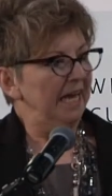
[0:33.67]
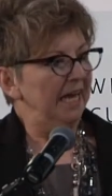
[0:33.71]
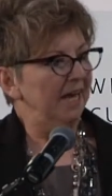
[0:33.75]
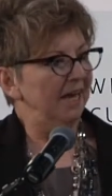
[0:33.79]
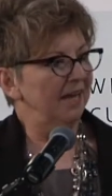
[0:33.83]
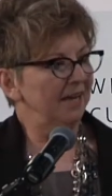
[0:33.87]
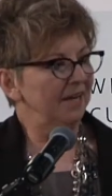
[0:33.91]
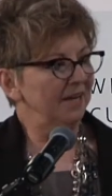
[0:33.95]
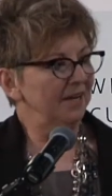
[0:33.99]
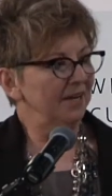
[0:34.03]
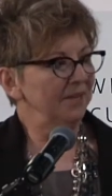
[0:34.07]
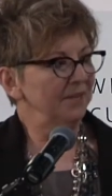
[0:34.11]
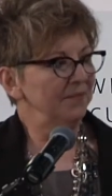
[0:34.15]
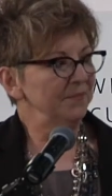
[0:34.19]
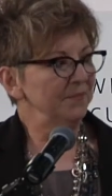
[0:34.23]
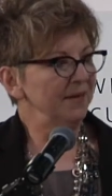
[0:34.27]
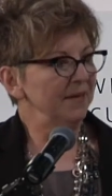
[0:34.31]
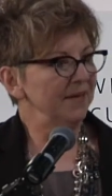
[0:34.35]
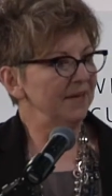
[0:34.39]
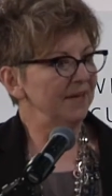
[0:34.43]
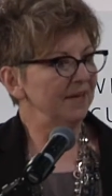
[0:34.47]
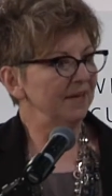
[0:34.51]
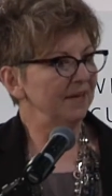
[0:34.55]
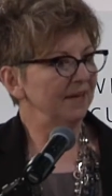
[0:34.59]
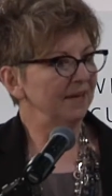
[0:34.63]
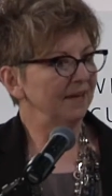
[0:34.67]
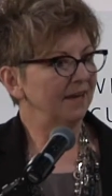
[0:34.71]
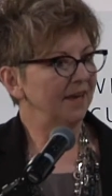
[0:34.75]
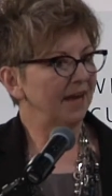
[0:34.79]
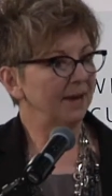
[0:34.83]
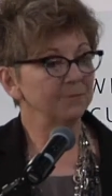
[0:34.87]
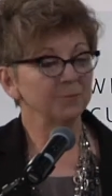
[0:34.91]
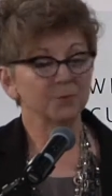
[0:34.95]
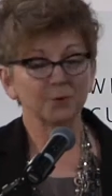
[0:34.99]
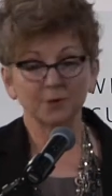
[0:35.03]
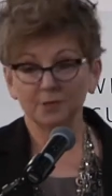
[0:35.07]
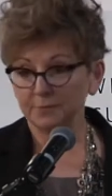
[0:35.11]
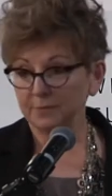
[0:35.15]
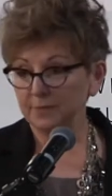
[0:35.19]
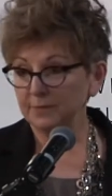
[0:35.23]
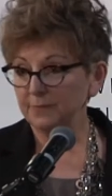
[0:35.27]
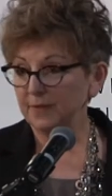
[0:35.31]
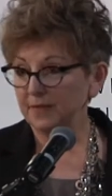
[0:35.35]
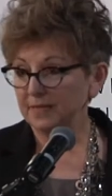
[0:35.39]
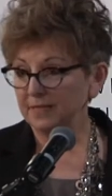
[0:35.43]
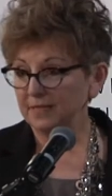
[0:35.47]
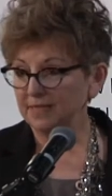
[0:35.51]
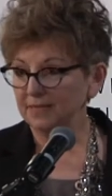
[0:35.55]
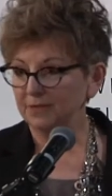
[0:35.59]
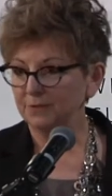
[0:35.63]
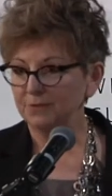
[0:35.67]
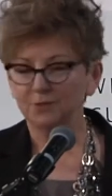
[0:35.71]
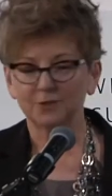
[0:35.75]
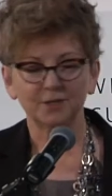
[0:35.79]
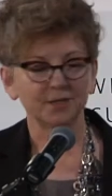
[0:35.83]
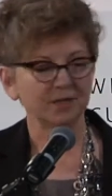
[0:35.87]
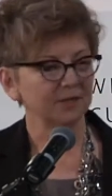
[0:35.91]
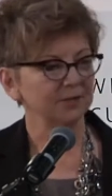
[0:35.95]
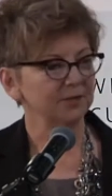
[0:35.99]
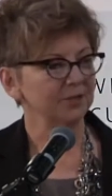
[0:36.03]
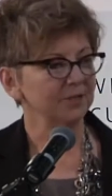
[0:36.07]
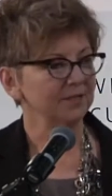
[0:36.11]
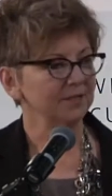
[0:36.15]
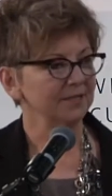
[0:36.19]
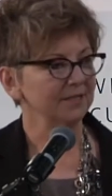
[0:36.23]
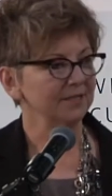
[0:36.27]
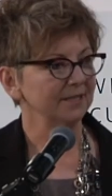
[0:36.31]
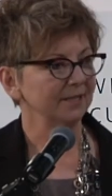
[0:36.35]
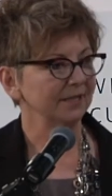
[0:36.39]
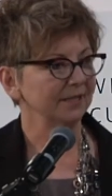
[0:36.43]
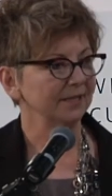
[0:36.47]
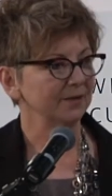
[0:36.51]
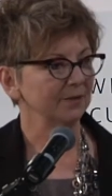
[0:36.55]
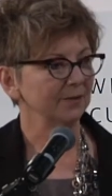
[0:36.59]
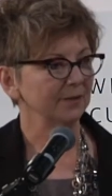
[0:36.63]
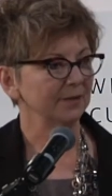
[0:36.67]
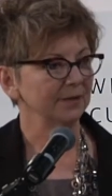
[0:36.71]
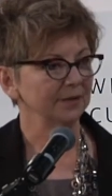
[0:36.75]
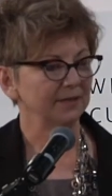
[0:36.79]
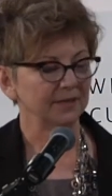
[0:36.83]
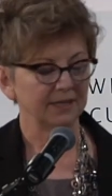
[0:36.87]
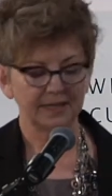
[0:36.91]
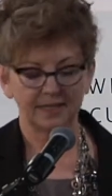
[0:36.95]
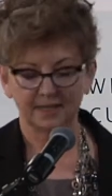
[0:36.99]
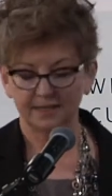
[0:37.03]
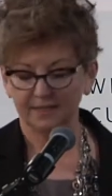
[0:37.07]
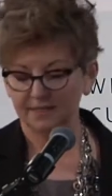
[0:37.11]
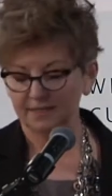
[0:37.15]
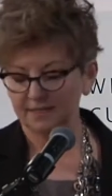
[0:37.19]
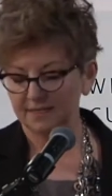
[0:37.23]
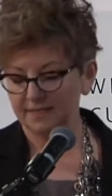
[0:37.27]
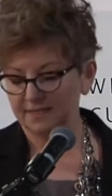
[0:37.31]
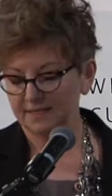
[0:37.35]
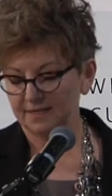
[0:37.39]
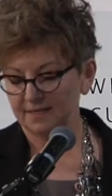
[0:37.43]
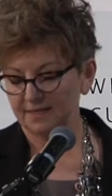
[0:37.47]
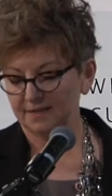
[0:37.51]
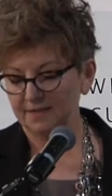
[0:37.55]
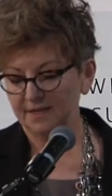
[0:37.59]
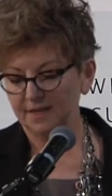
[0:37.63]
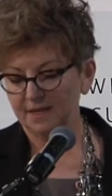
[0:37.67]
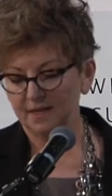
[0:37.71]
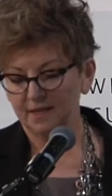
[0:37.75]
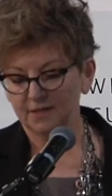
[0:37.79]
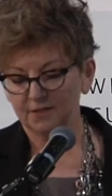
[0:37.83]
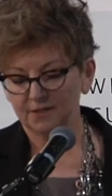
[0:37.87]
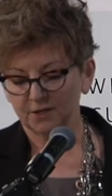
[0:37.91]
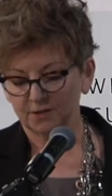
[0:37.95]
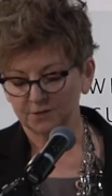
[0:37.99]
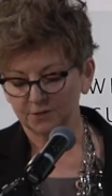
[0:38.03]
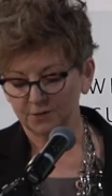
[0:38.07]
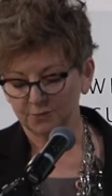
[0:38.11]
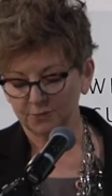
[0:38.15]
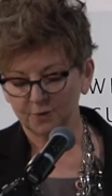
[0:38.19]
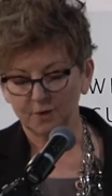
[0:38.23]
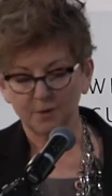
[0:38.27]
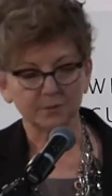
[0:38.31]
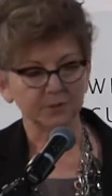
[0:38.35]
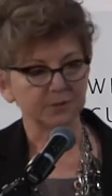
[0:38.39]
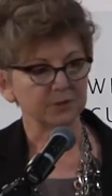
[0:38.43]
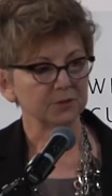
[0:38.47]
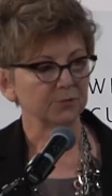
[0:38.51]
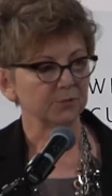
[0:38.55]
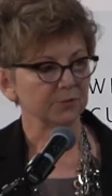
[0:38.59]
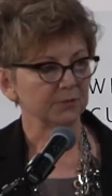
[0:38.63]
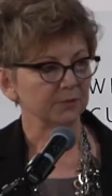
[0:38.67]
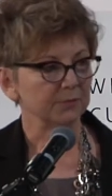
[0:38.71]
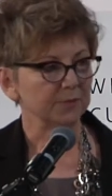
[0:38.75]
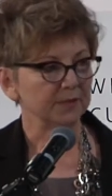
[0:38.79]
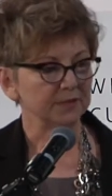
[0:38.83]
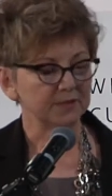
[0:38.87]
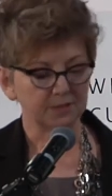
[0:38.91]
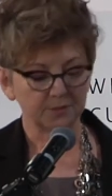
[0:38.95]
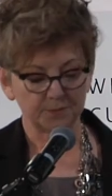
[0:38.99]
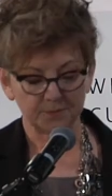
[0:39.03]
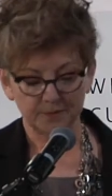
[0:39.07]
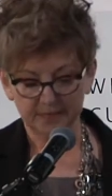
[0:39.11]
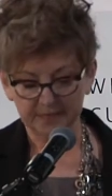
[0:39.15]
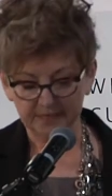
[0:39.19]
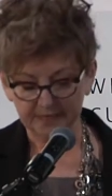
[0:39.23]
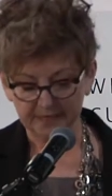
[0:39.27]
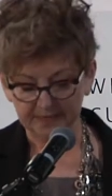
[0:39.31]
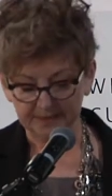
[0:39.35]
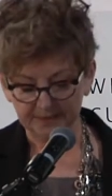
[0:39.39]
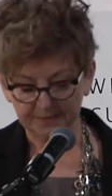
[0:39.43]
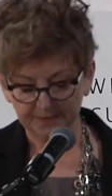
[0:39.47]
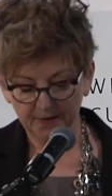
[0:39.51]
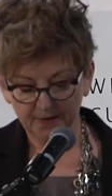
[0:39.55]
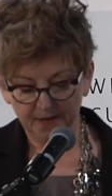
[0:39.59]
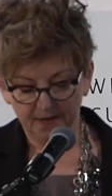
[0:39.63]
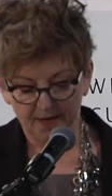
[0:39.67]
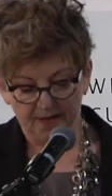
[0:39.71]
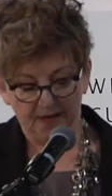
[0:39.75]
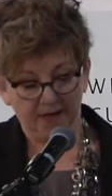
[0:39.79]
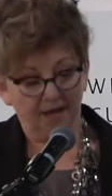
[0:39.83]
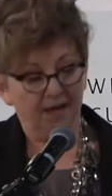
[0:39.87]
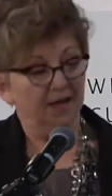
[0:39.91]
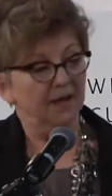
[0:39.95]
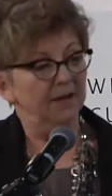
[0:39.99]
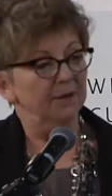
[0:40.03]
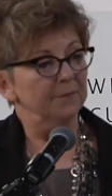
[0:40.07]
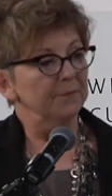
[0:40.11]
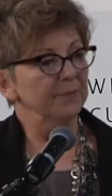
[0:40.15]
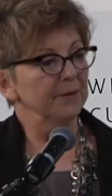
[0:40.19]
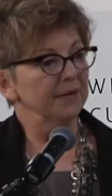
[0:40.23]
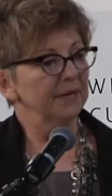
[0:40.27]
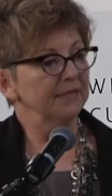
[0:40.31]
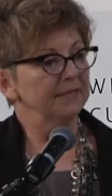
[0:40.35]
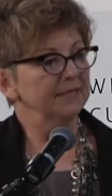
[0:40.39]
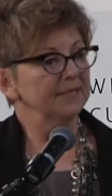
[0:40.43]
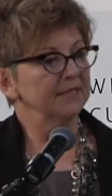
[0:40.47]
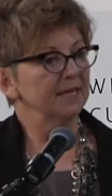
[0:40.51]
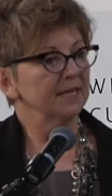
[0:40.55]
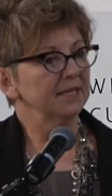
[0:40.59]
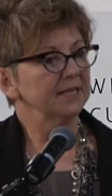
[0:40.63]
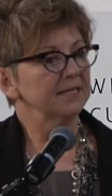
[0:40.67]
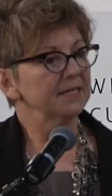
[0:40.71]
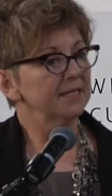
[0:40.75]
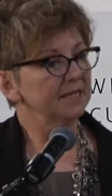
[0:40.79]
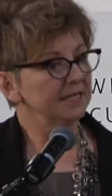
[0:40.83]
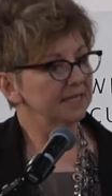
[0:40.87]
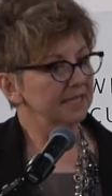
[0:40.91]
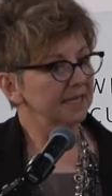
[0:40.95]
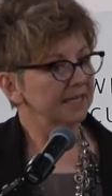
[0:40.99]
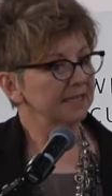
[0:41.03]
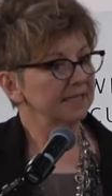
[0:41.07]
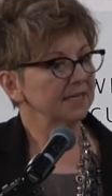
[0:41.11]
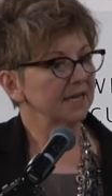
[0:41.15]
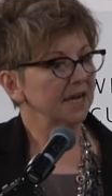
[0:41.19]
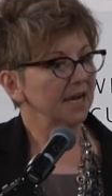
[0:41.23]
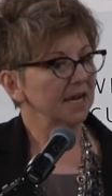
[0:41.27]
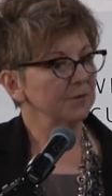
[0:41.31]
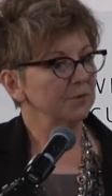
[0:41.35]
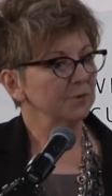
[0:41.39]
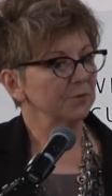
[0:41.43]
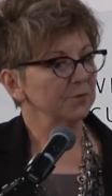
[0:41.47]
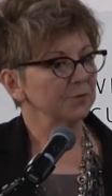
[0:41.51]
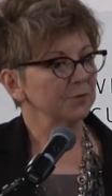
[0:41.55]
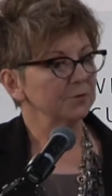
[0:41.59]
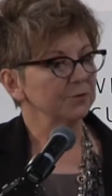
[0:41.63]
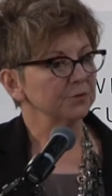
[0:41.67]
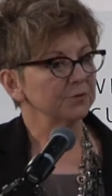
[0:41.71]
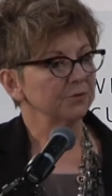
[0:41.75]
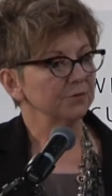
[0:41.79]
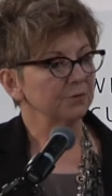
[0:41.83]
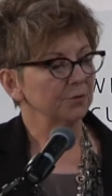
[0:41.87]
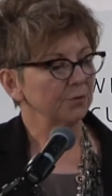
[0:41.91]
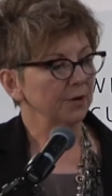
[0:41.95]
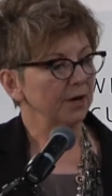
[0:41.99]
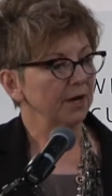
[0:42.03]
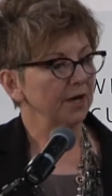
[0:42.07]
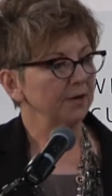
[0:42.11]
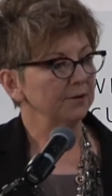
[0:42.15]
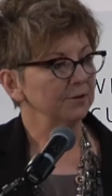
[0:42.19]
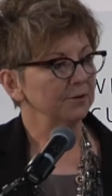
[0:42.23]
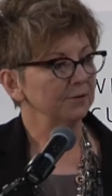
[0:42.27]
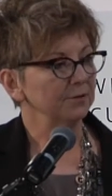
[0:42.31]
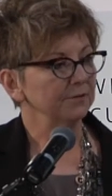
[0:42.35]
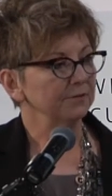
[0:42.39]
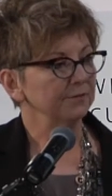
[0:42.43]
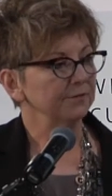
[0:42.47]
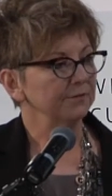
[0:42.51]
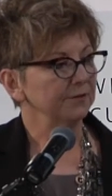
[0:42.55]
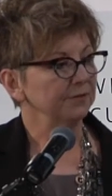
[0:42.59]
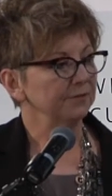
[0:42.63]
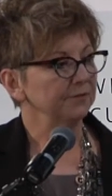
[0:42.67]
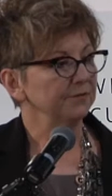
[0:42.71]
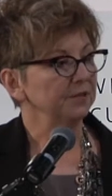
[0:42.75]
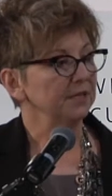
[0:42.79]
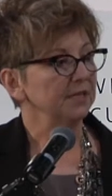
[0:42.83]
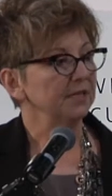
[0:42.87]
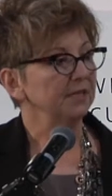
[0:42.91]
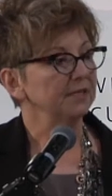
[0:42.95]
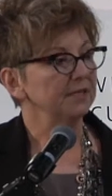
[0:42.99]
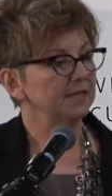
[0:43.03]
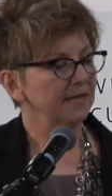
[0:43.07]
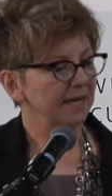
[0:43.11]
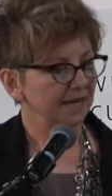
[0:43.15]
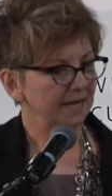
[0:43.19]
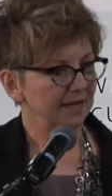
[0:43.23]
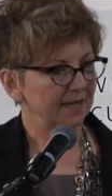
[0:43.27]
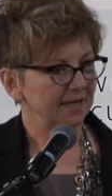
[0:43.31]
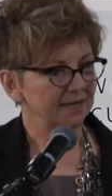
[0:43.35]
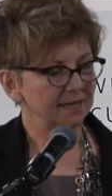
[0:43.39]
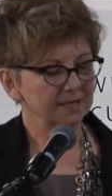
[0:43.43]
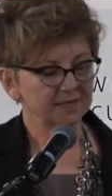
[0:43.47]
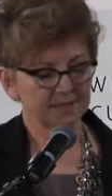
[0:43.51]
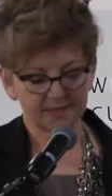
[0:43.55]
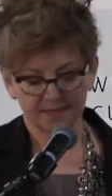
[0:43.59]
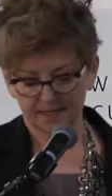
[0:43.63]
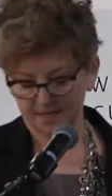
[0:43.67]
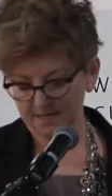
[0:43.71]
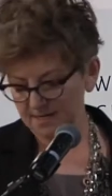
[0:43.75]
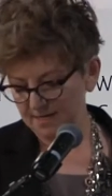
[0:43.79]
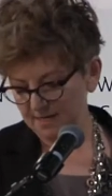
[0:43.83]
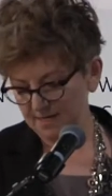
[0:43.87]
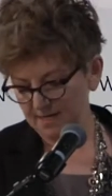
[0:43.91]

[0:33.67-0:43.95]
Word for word: I'm going to be making introductions later, and Dr. Robbins will be speaking. But since that time, over those 450 days,